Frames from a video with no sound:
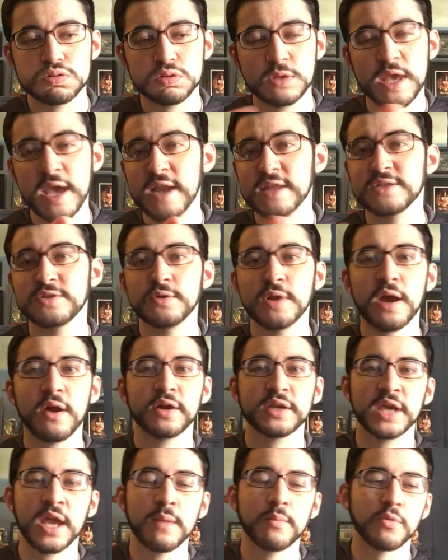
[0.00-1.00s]
The Attitude
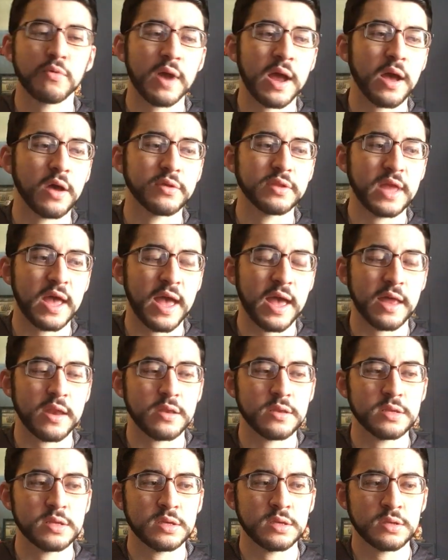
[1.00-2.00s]
Era came around,
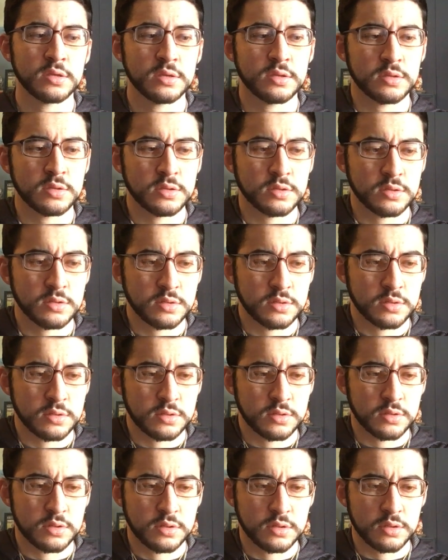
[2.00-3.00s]
and
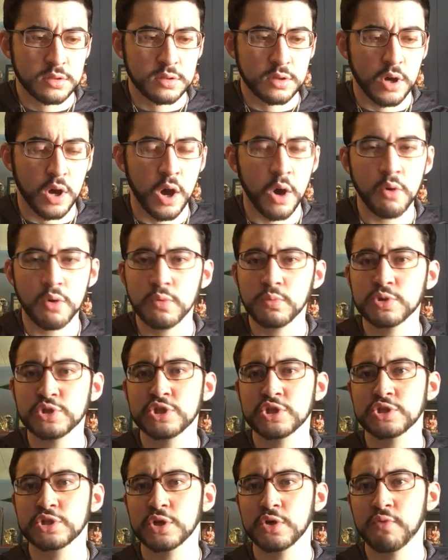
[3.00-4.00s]
Owen was
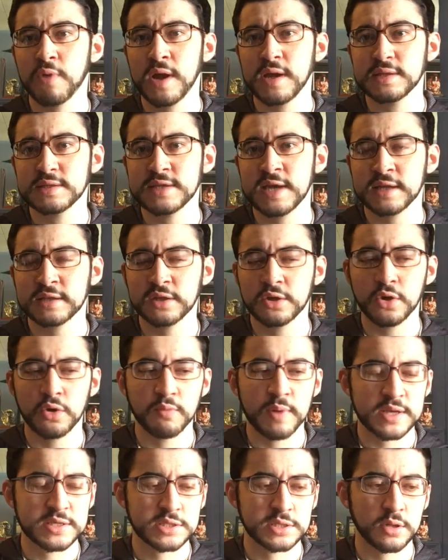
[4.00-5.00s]
just a great technical
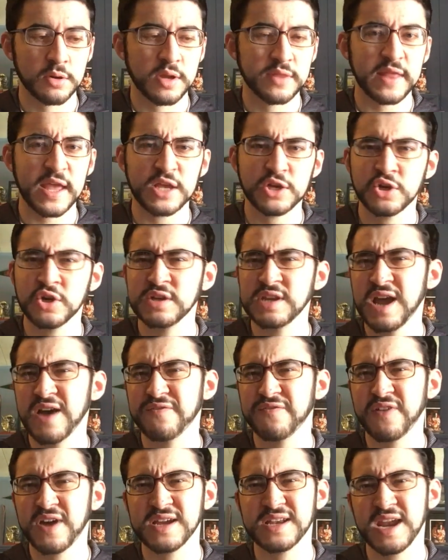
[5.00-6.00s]
wrestler, and they could
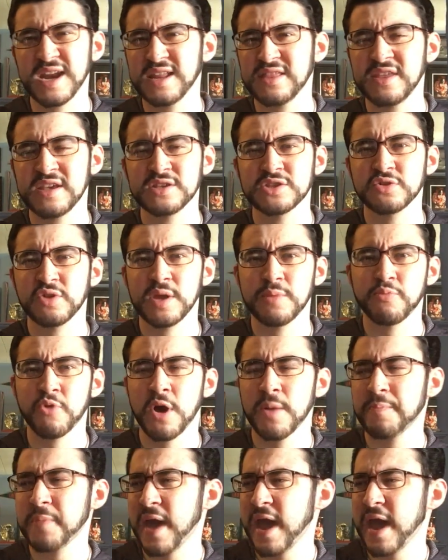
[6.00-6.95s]
not find anything, so they brought